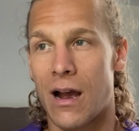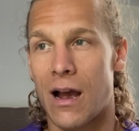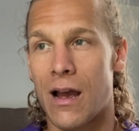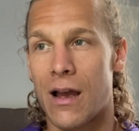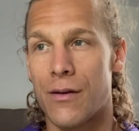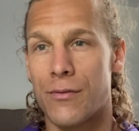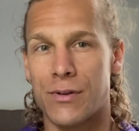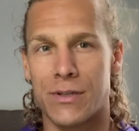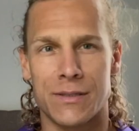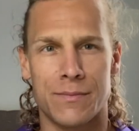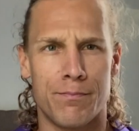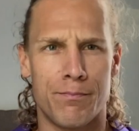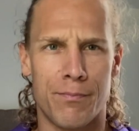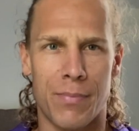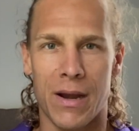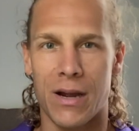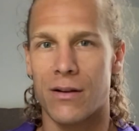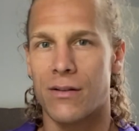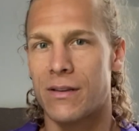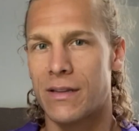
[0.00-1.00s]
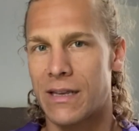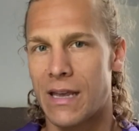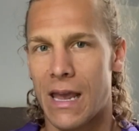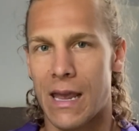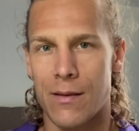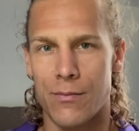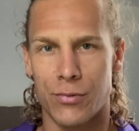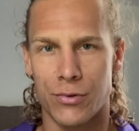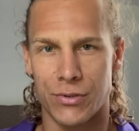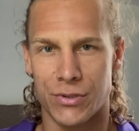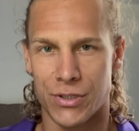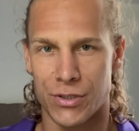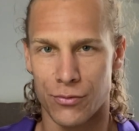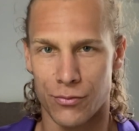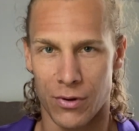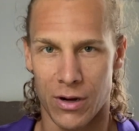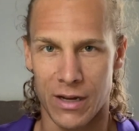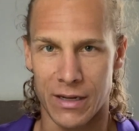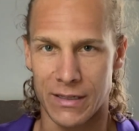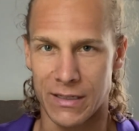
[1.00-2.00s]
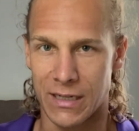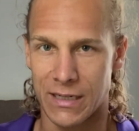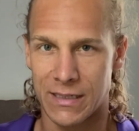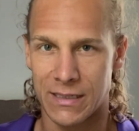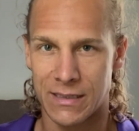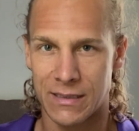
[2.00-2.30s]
I was barely able to run